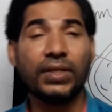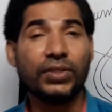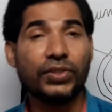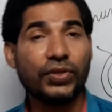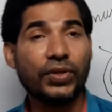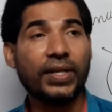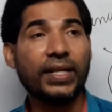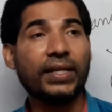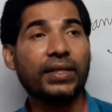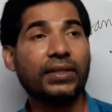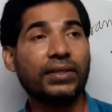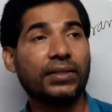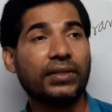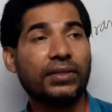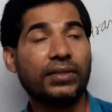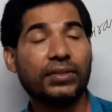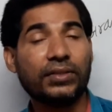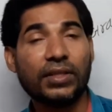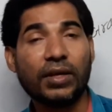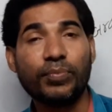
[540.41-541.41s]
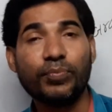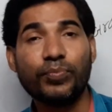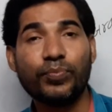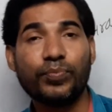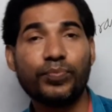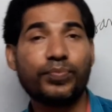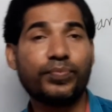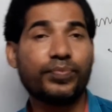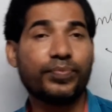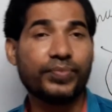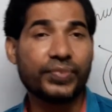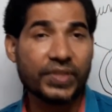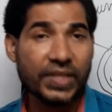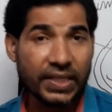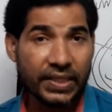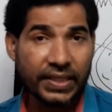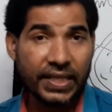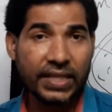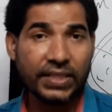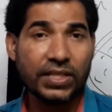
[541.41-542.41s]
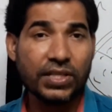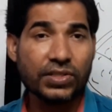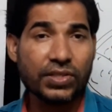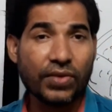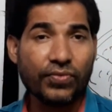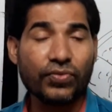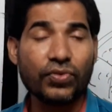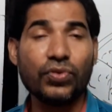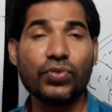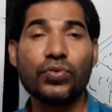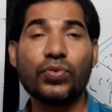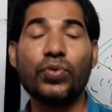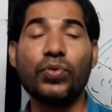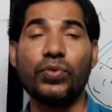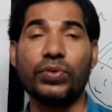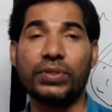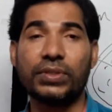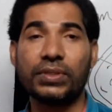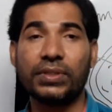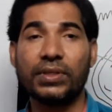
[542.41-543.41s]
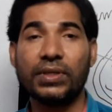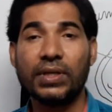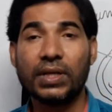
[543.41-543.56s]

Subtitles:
during the synthesis of glucose,